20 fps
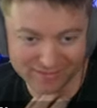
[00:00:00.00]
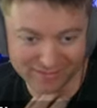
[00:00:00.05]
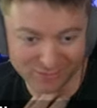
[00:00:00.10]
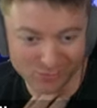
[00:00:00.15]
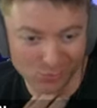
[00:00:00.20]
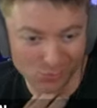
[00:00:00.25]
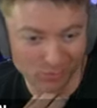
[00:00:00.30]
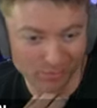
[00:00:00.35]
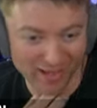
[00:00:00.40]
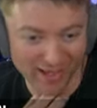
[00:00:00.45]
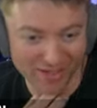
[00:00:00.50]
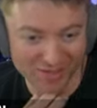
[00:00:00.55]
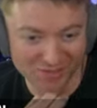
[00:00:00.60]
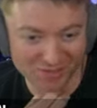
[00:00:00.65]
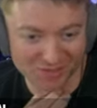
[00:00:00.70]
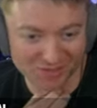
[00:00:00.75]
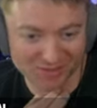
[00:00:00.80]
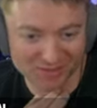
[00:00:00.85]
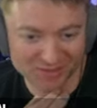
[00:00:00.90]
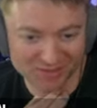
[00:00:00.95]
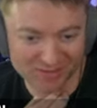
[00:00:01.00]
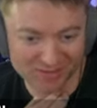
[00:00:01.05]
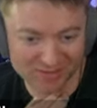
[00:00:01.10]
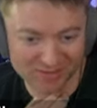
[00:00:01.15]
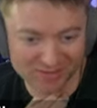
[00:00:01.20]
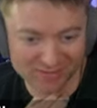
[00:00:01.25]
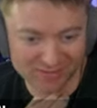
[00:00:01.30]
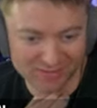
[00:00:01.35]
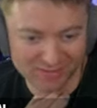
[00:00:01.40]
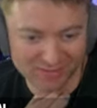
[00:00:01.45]
the whole battle.
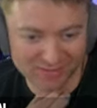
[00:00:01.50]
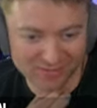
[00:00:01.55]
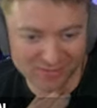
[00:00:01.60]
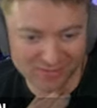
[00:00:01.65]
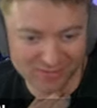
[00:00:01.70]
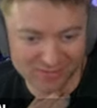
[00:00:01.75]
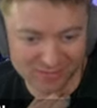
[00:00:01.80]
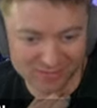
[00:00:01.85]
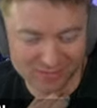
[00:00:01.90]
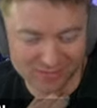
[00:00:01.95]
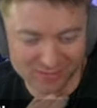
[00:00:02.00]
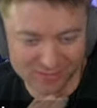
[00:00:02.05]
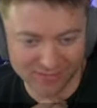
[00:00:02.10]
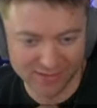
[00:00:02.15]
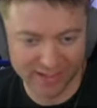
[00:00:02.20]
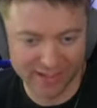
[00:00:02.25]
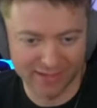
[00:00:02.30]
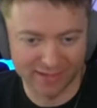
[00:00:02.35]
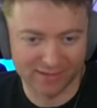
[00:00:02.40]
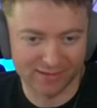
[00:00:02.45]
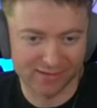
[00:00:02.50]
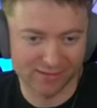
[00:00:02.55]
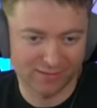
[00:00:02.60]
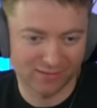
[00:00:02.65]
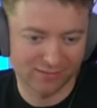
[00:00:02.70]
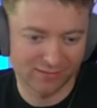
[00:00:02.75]
Like,